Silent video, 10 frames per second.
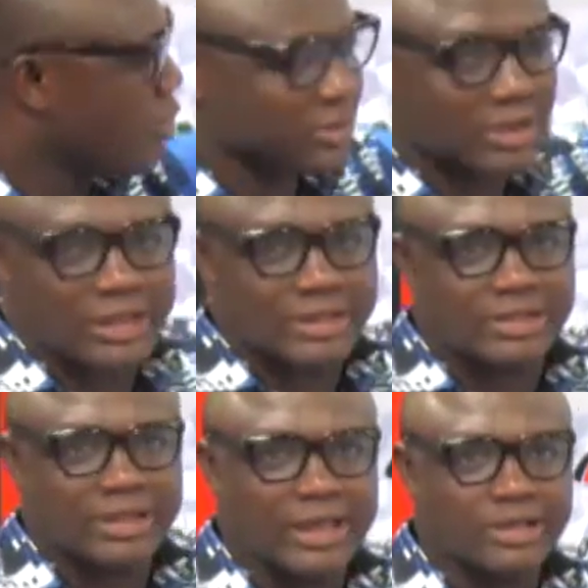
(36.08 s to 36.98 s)
that
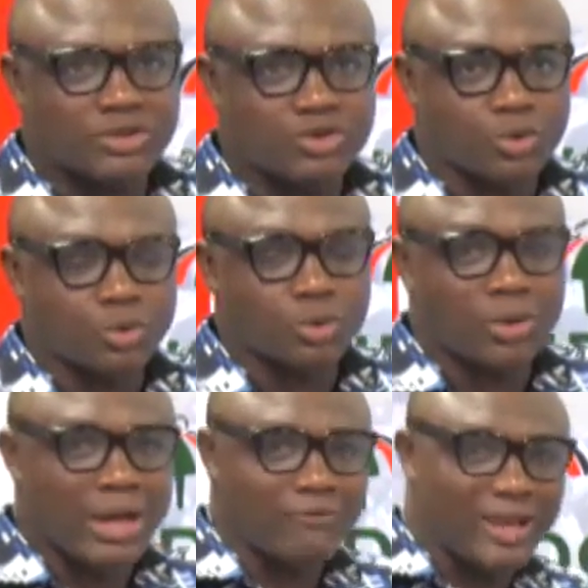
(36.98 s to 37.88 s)
these two,
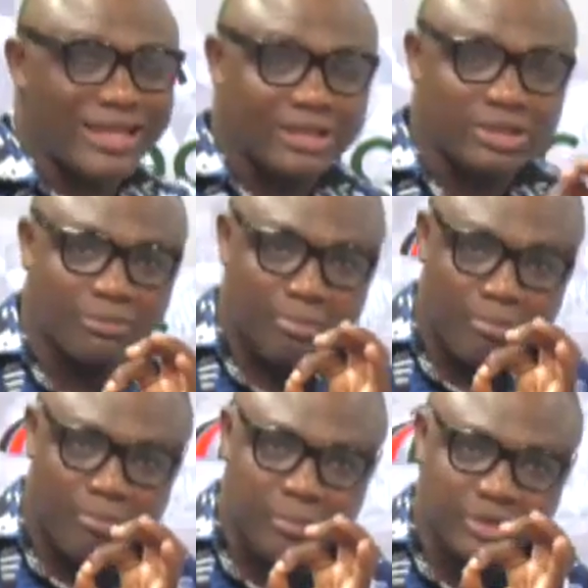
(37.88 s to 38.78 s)
in fact, they are
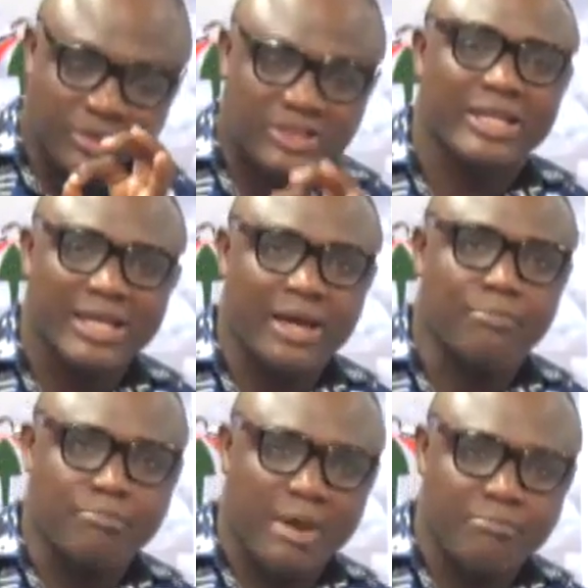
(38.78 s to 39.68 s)
senior
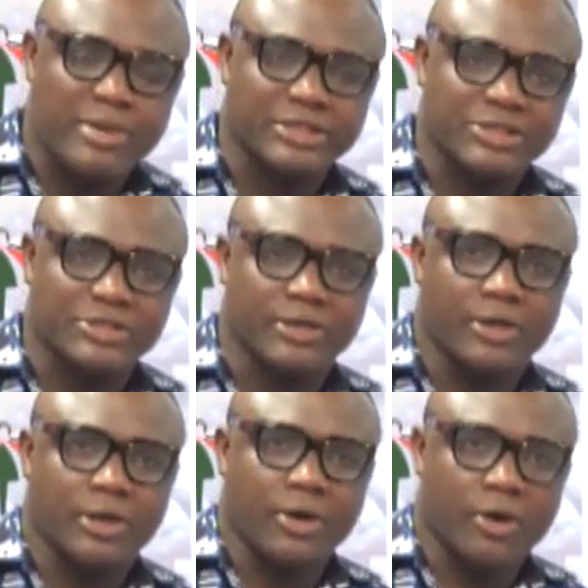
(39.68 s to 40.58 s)
members
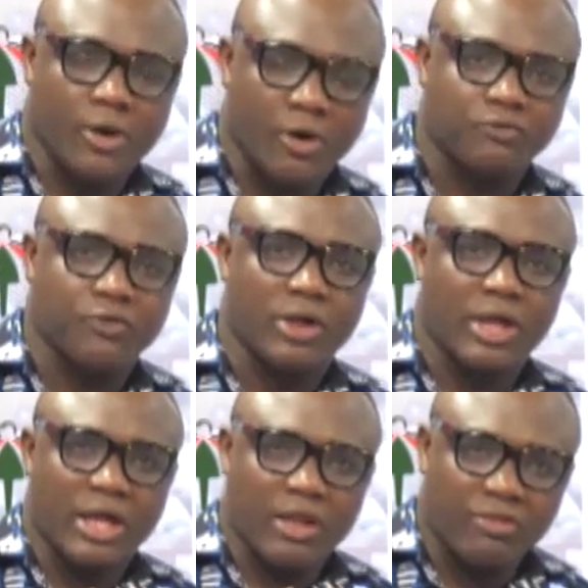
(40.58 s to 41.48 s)
of
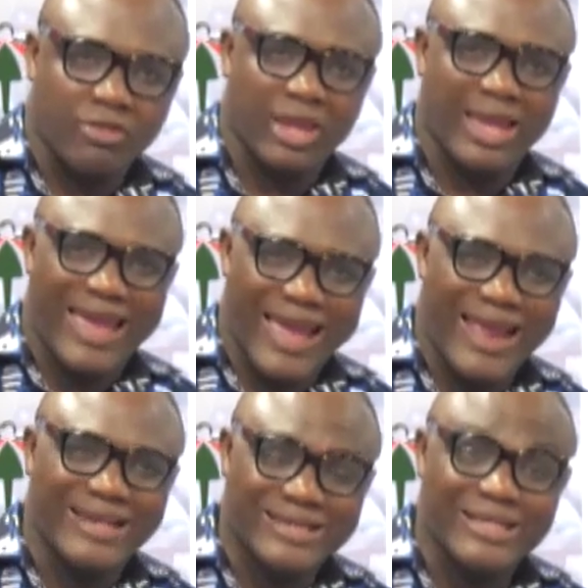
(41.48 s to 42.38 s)
the
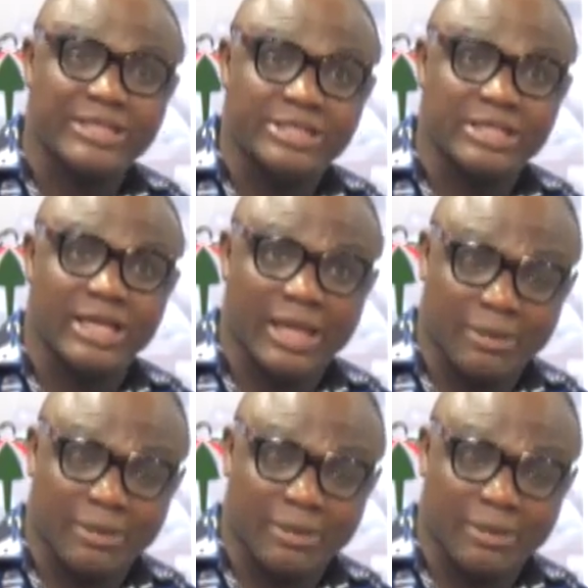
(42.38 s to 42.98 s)
N D C